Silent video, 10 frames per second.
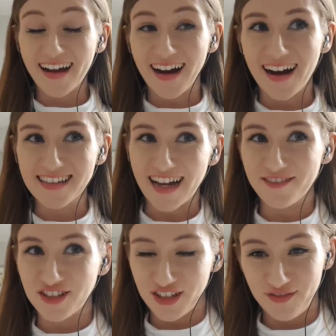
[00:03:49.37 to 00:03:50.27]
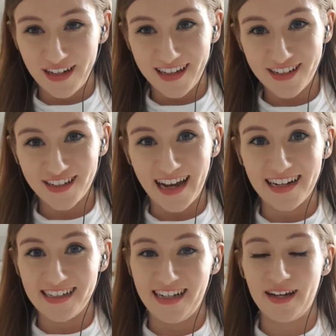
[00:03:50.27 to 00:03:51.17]
Hey guys, I've just finished
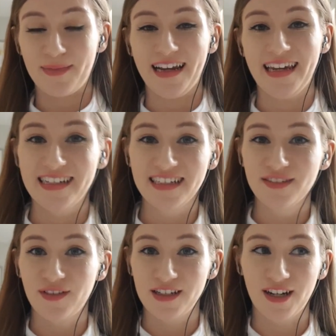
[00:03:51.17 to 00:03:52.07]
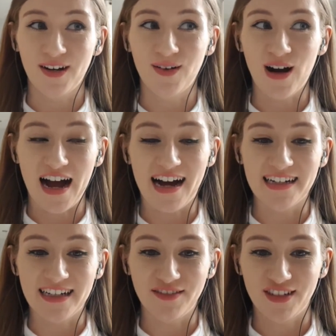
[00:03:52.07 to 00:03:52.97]
editing my latest video
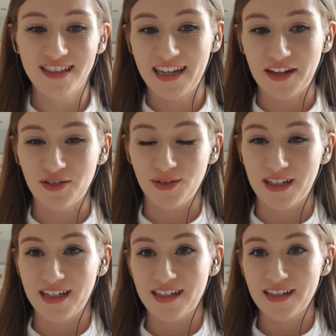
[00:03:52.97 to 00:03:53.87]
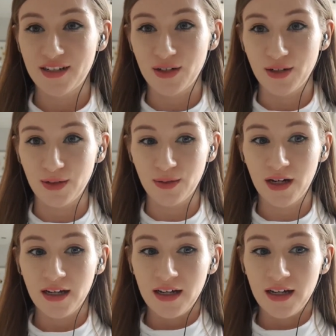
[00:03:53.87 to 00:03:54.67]
and I've just scheduled it to